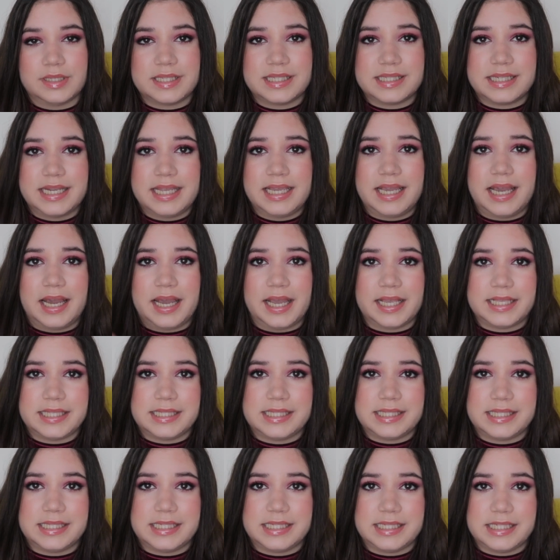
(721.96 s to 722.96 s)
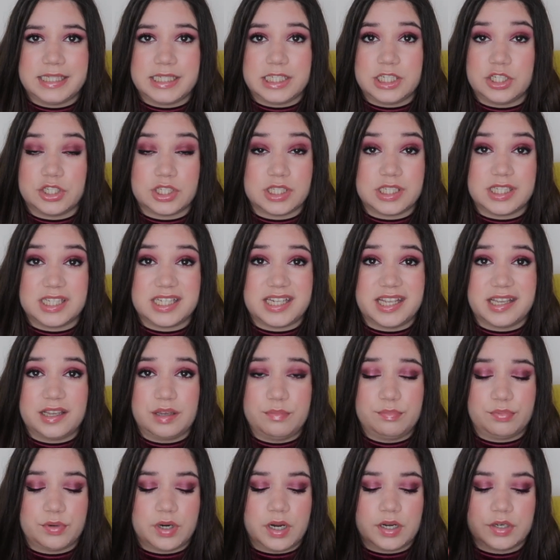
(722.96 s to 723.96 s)
the stick, I just take
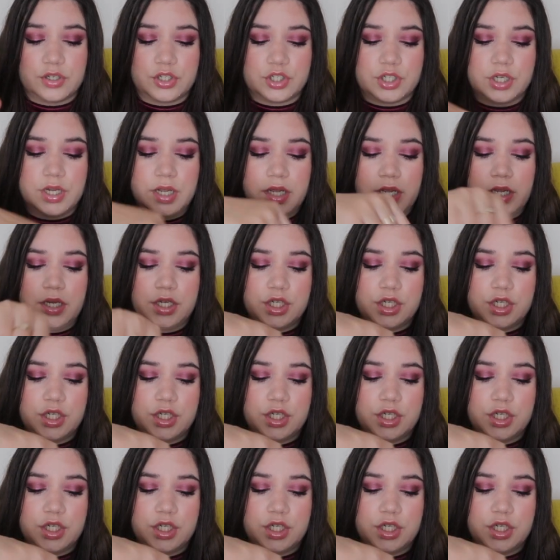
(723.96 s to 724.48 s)
a brush,